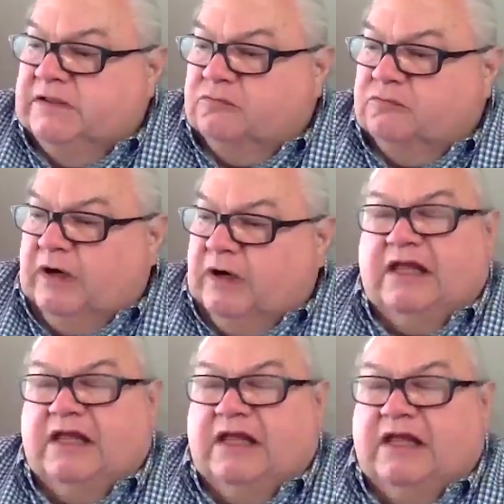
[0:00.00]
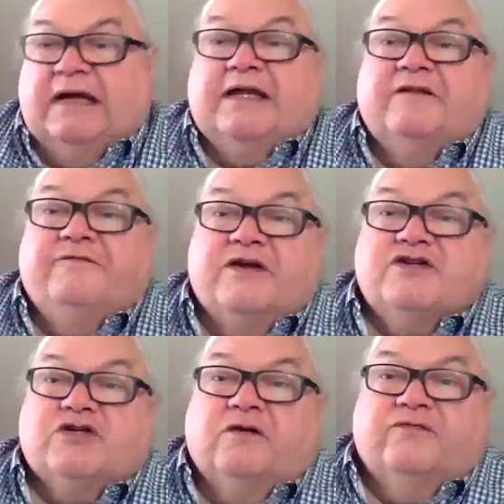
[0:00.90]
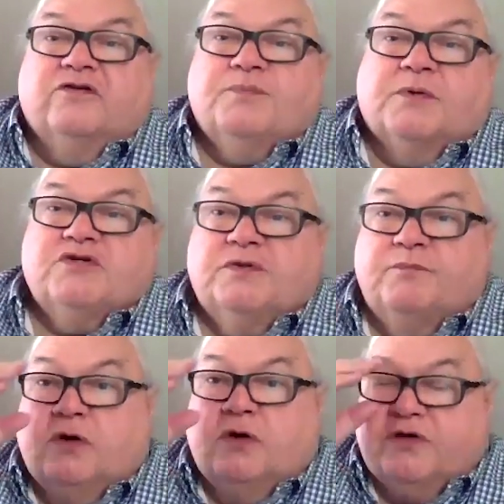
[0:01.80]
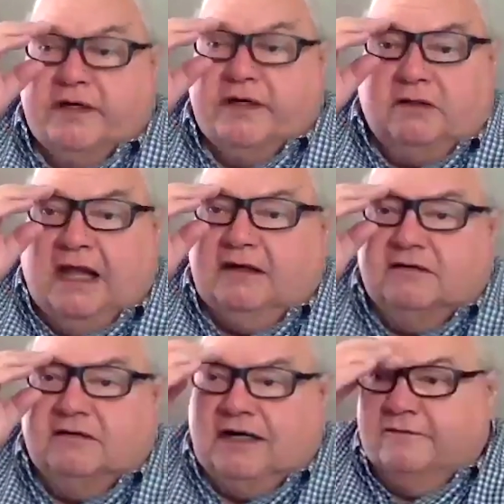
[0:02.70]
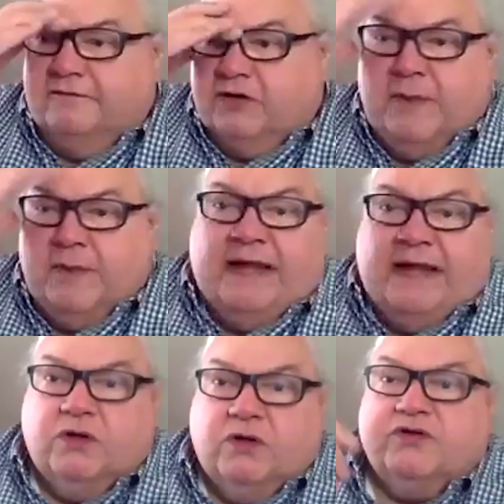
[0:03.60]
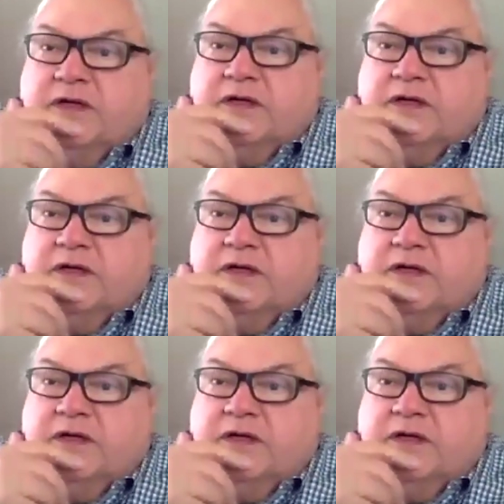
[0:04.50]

write a lot of confessional first-person poetry and a lot of very bad poetry.